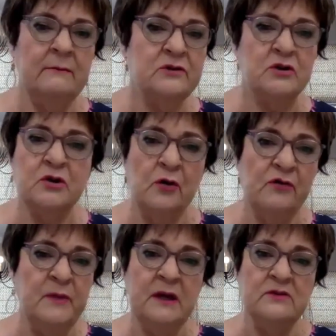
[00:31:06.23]
Serve
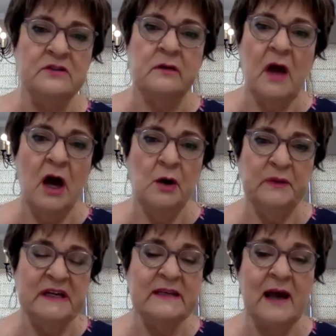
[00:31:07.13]
meals to the
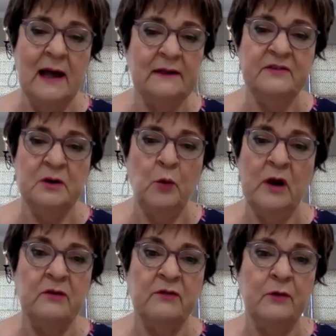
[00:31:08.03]
homeless. I live in a
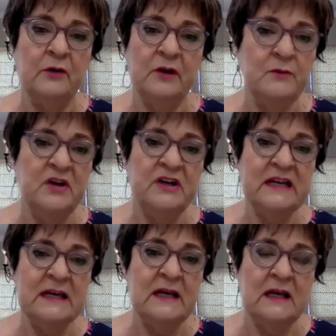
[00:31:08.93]
wonderful
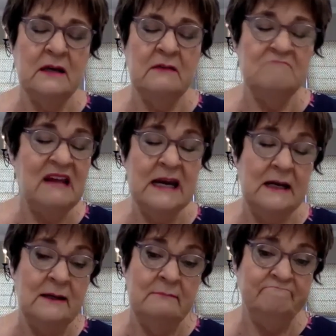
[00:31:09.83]
community in
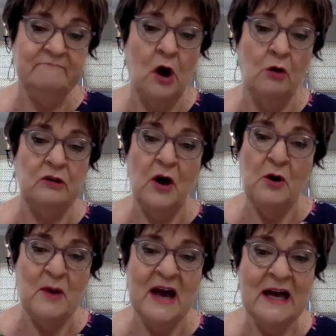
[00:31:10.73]
Enid,
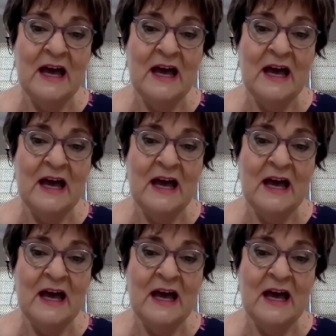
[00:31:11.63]
Oklahoma,